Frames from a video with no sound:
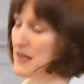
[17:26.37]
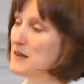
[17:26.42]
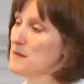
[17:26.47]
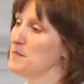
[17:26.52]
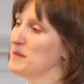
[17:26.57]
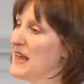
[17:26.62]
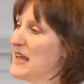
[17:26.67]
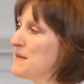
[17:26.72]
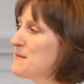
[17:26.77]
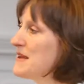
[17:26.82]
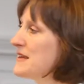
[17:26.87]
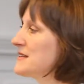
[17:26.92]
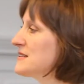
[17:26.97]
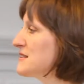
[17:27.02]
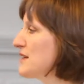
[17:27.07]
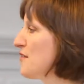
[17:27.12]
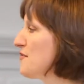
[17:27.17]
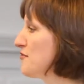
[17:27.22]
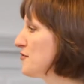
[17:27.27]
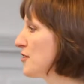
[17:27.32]
and blaming
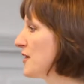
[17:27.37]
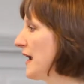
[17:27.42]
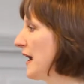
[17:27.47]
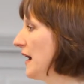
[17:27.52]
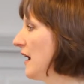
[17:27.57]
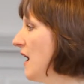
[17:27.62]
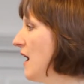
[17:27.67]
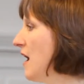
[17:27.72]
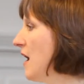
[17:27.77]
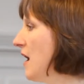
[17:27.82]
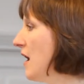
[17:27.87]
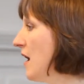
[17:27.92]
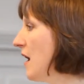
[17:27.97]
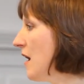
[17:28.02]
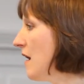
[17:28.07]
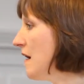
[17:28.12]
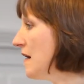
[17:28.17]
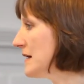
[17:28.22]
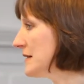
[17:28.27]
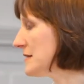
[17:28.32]
suffering
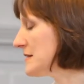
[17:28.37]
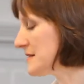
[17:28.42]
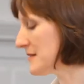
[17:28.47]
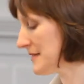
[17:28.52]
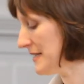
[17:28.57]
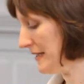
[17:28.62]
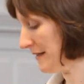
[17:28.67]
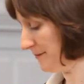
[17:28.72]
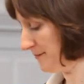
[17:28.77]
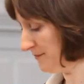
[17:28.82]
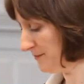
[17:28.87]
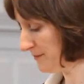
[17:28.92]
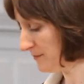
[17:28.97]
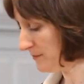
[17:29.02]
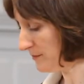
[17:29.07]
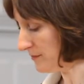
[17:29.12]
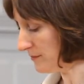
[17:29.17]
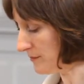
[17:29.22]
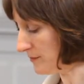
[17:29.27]
on sin